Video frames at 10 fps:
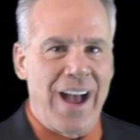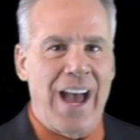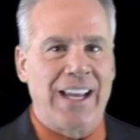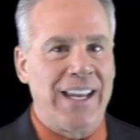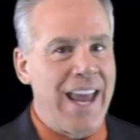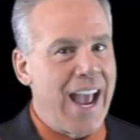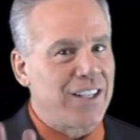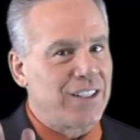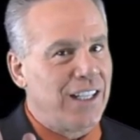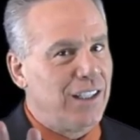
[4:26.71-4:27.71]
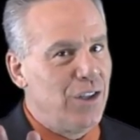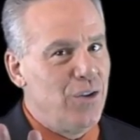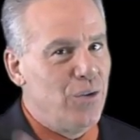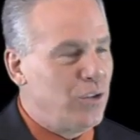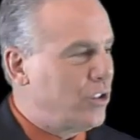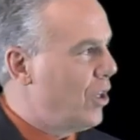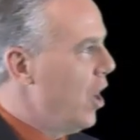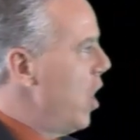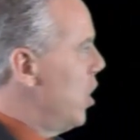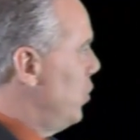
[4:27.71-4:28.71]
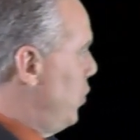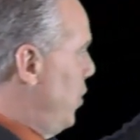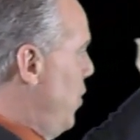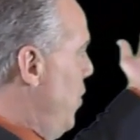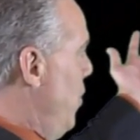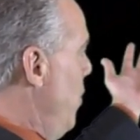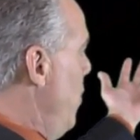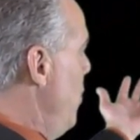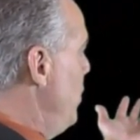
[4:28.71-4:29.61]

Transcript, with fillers: I can actually lose two